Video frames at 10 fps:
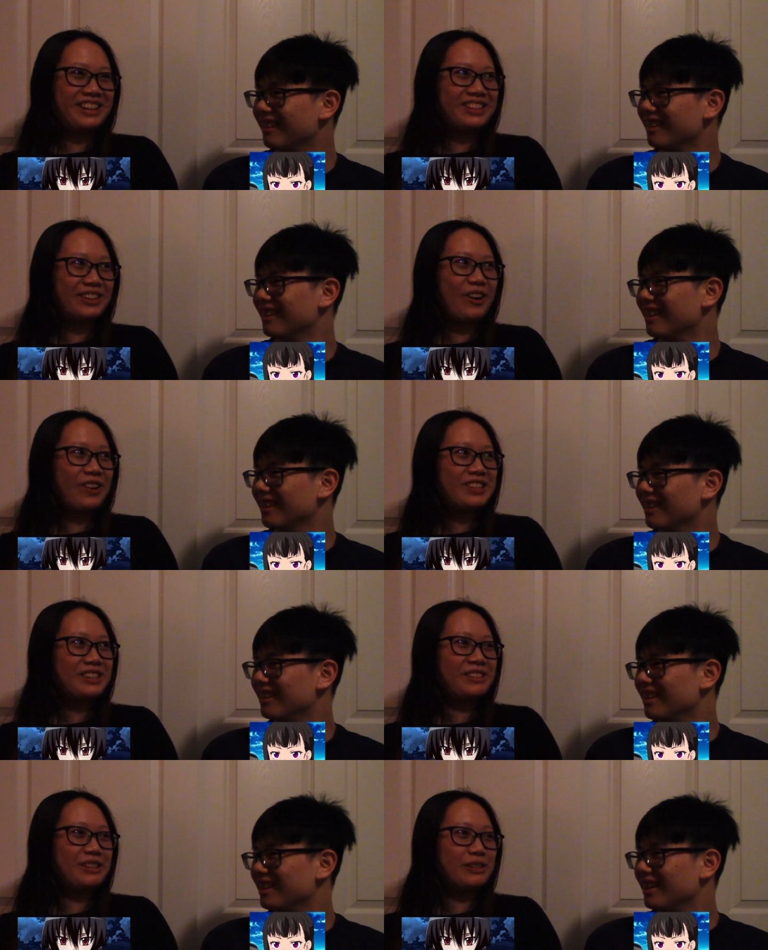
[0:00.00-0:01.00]
Speaker 1: it's a long
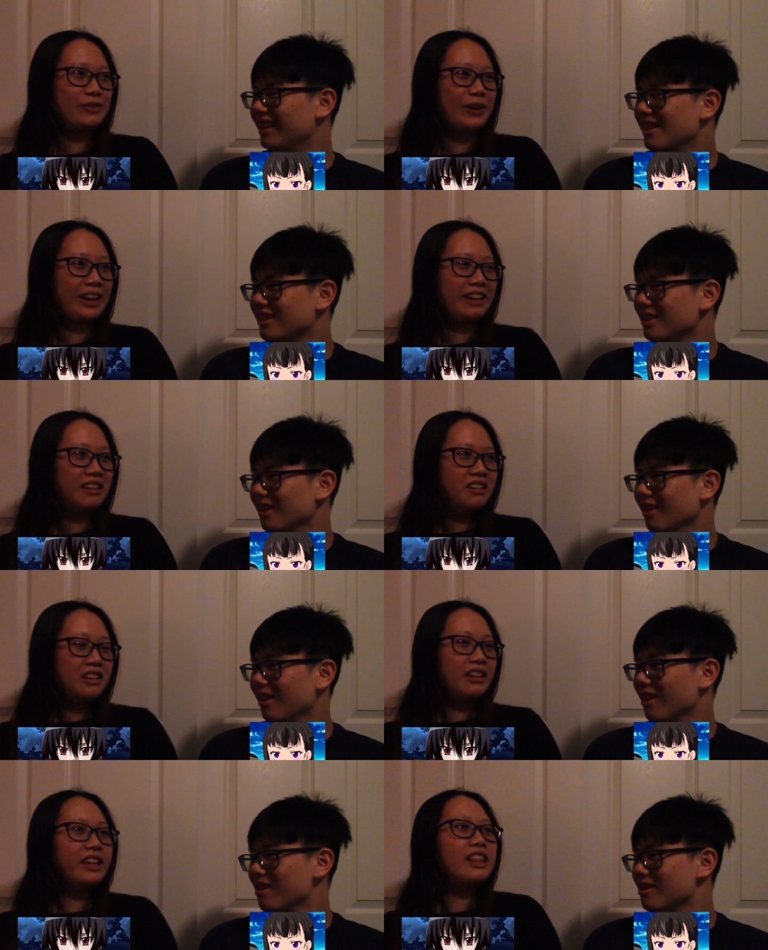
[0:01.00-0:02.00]
distance fight.
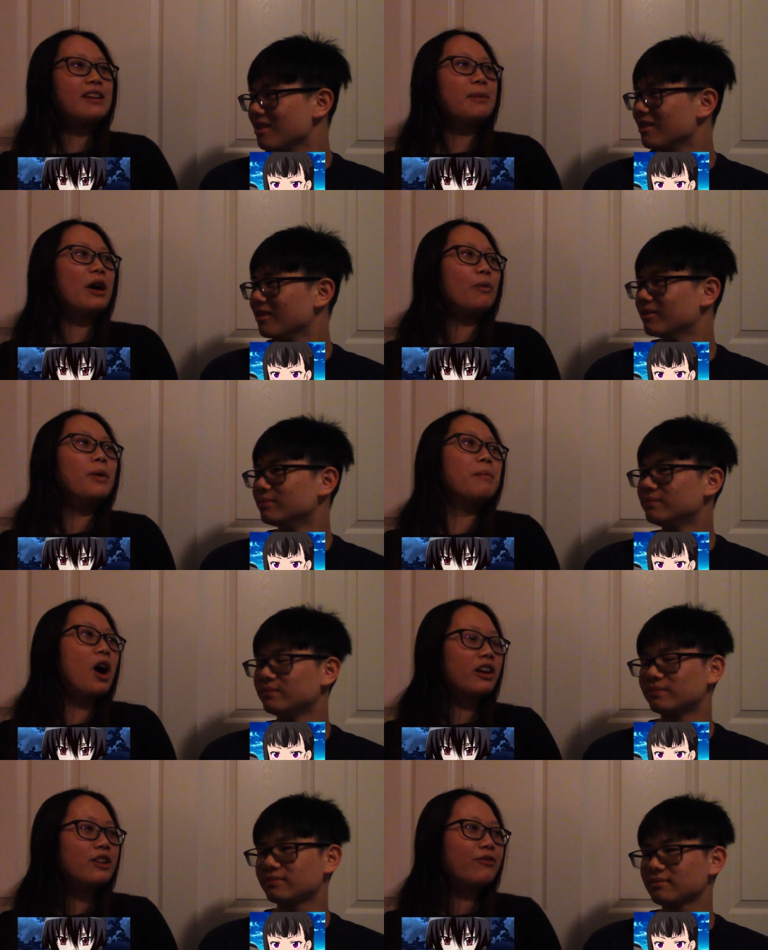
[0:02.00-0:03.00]
Like, think about it. When
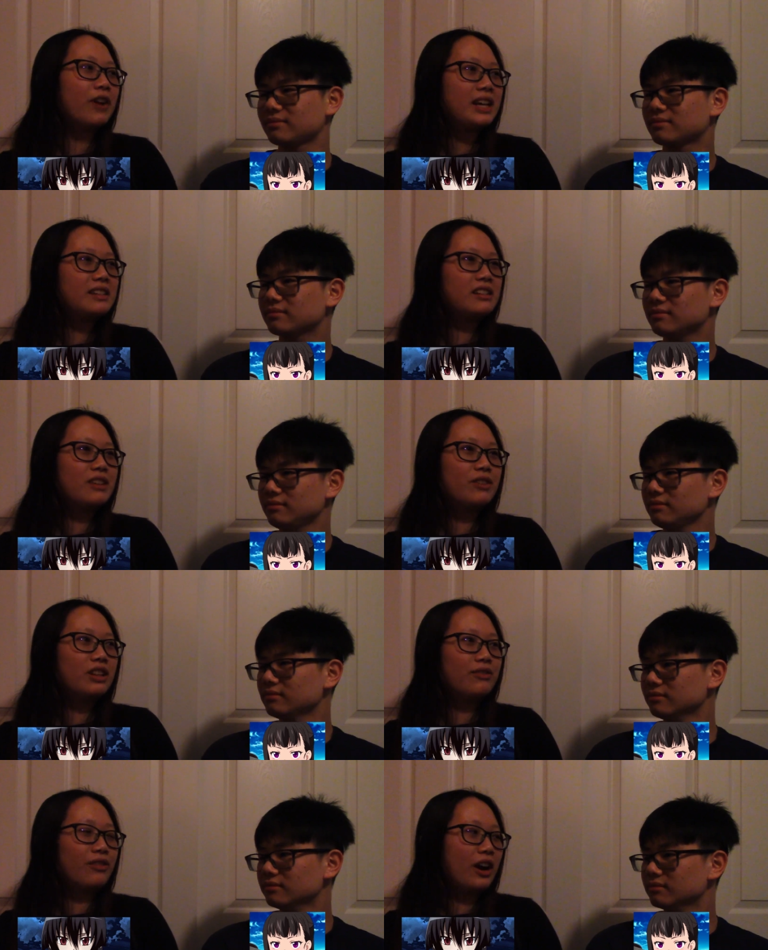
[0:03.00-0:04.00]
Maki fights even
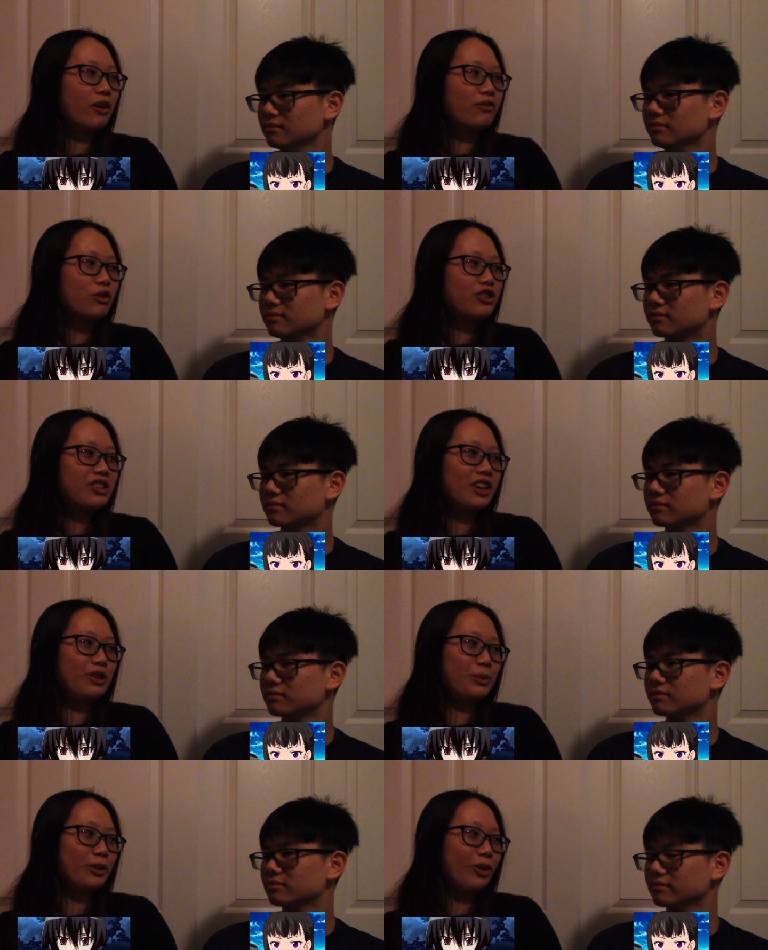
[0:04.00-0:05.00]
in Fire Force, she's
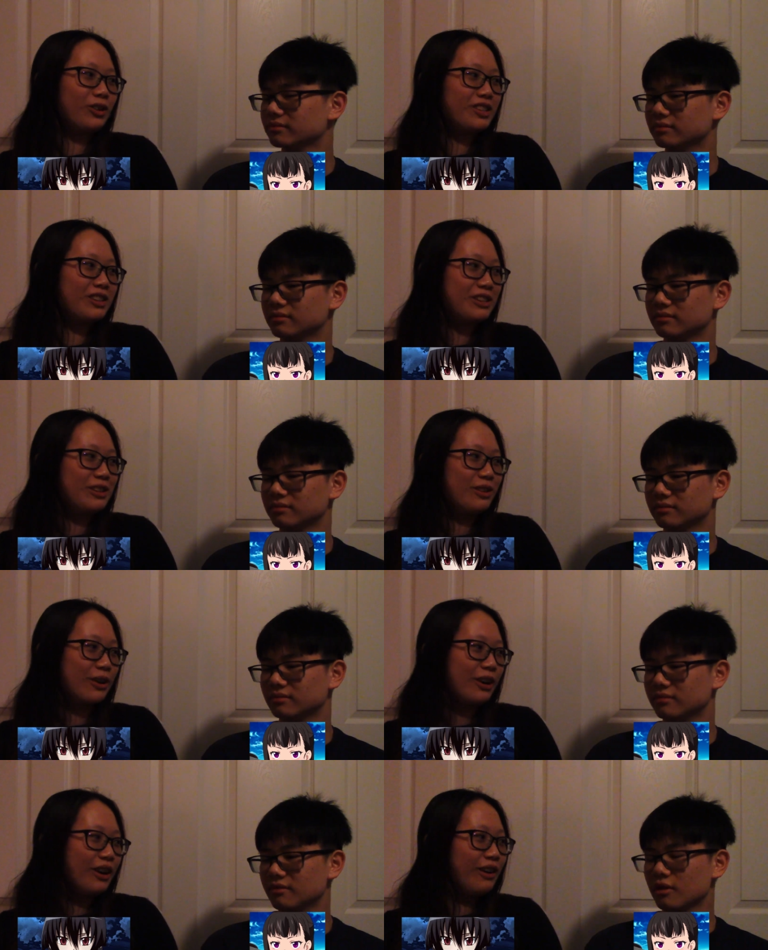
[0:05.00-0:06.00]
not doing long distance
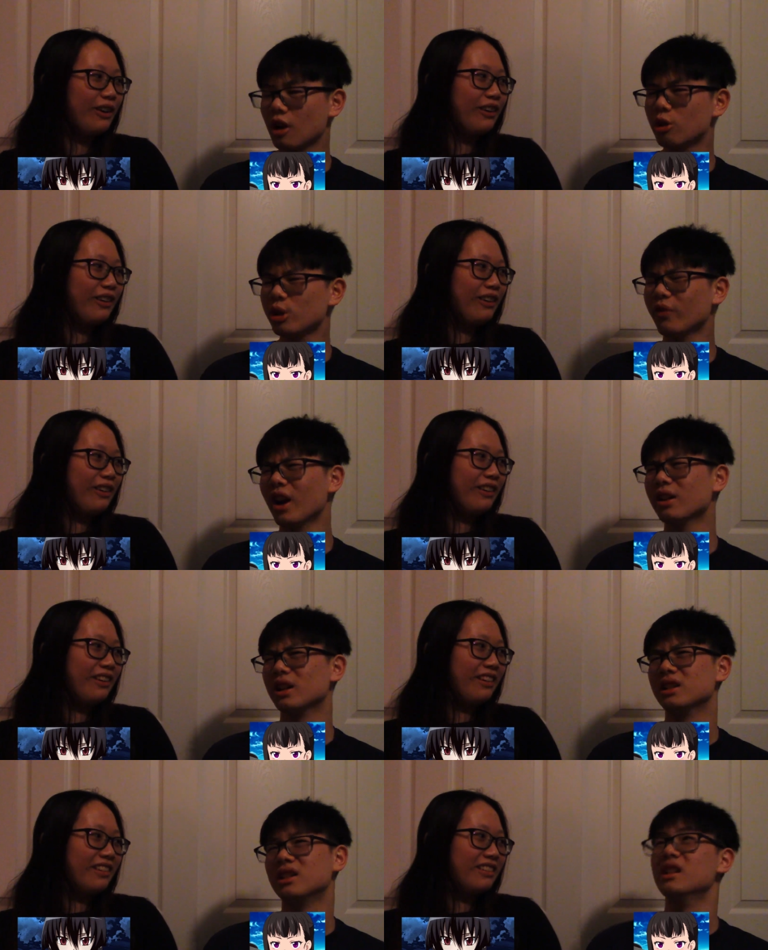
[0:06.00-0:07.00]
either.
Speaker 2: No, she fought
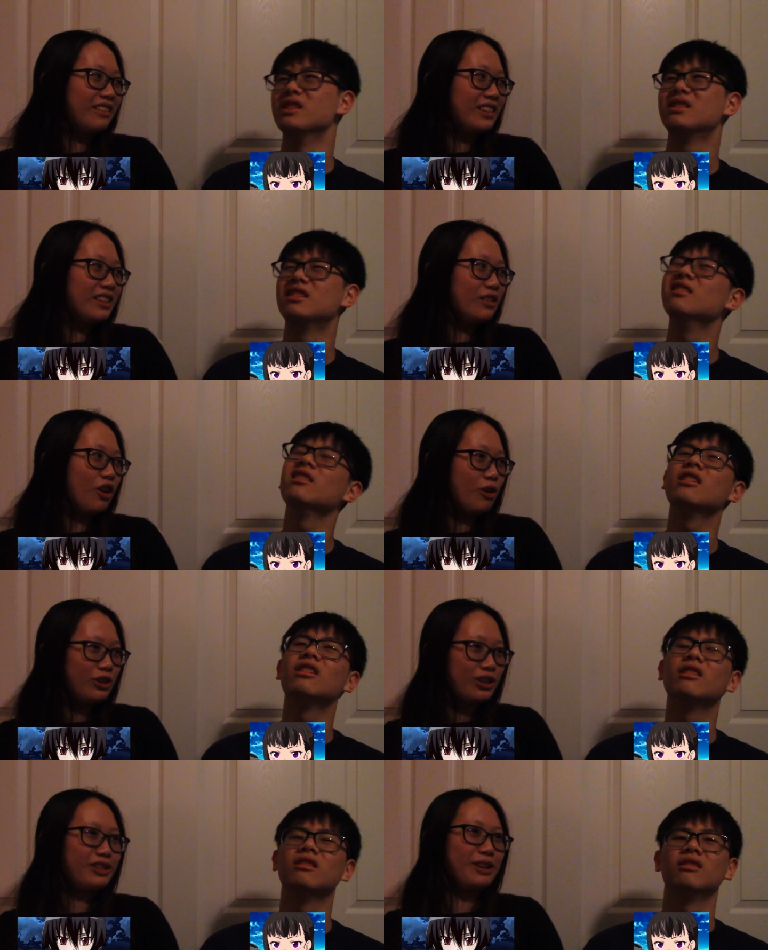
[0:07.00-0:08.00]
a decent. Yeah. No,
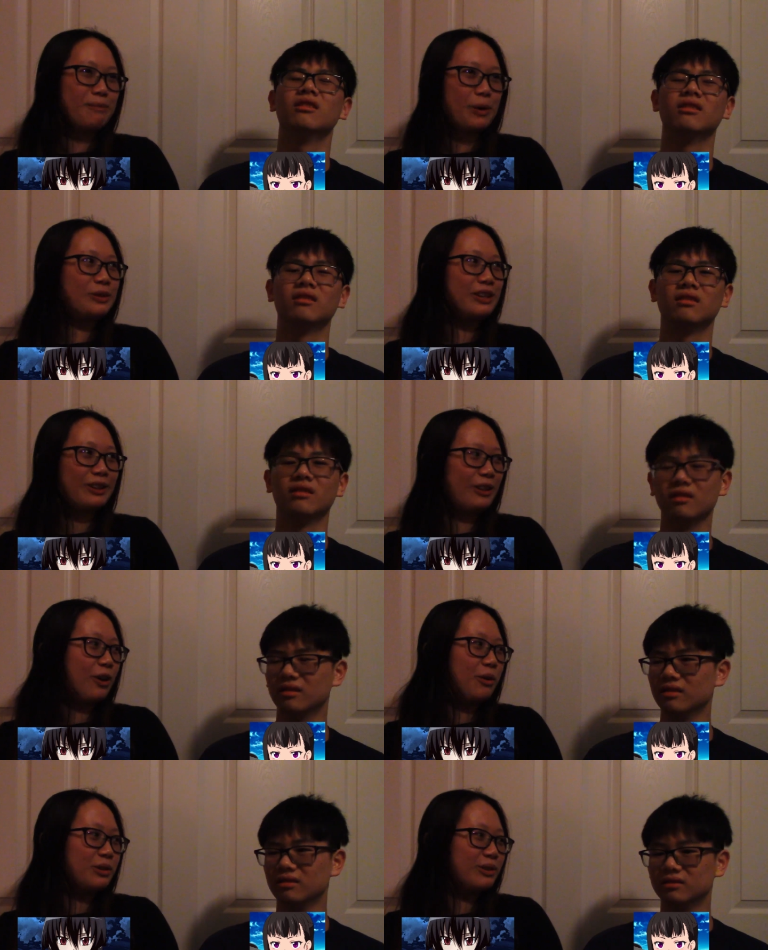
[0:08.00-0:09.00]
Speaker 1: she's done mostly
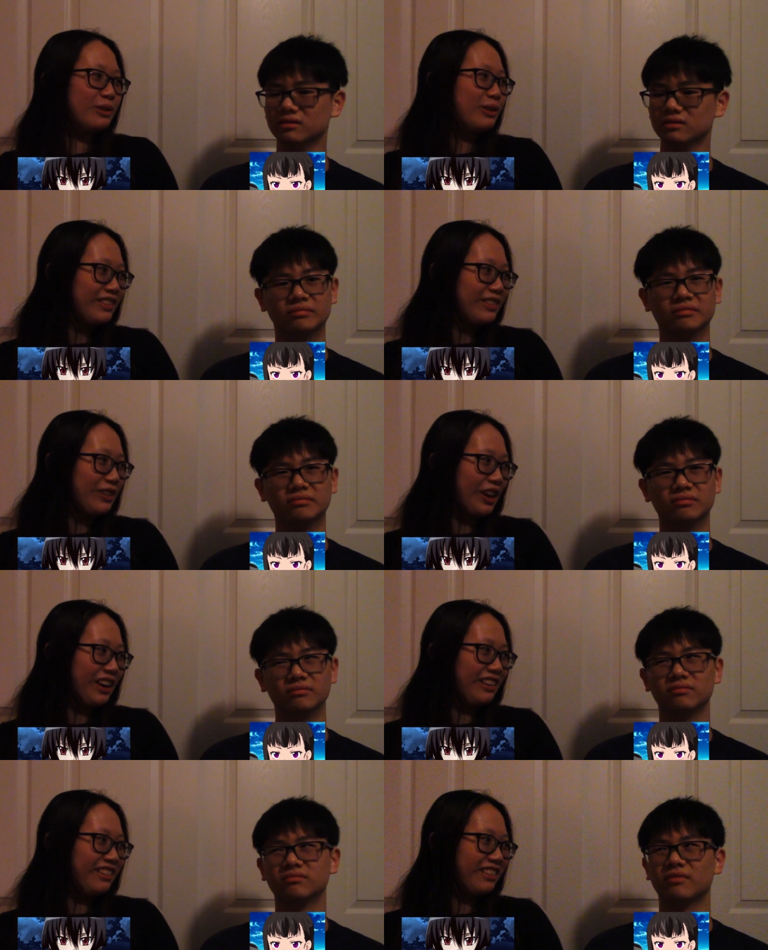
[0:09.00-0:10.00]
close
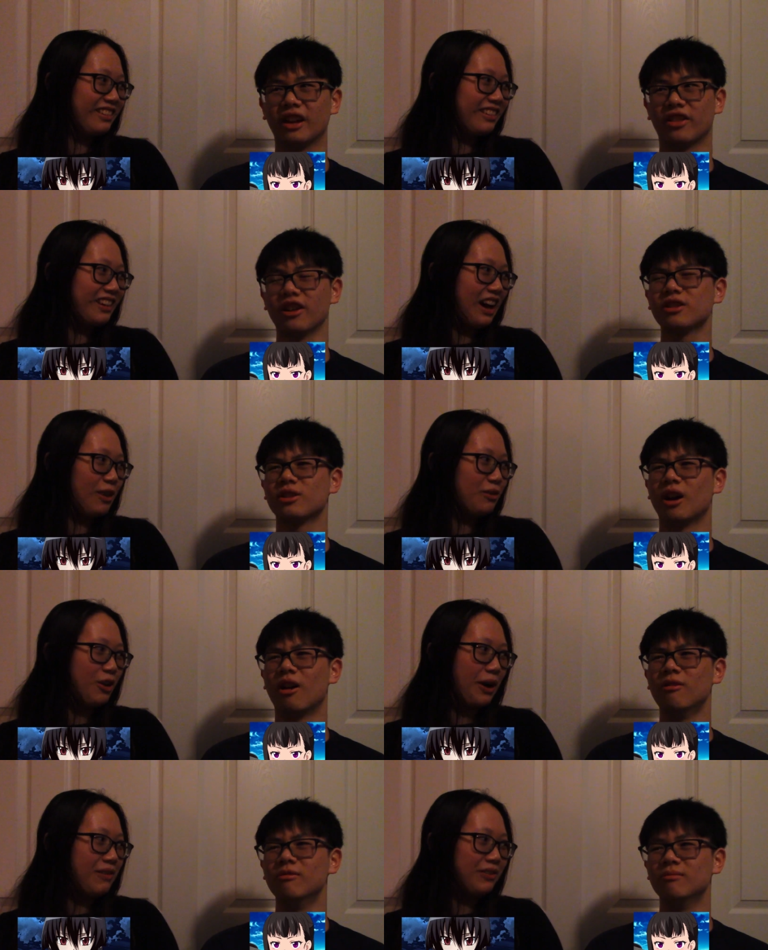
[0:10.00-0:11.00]
right?
Speaker 2: I think I don't so.
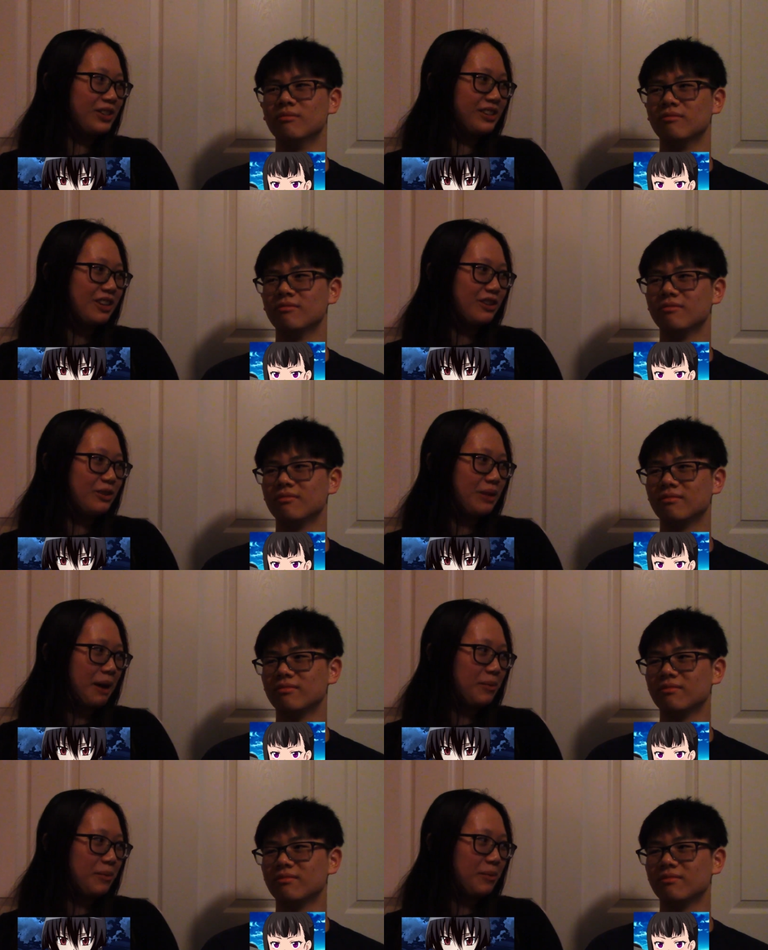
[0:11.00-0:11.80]
know. I've
Speaker 1: never seen her do that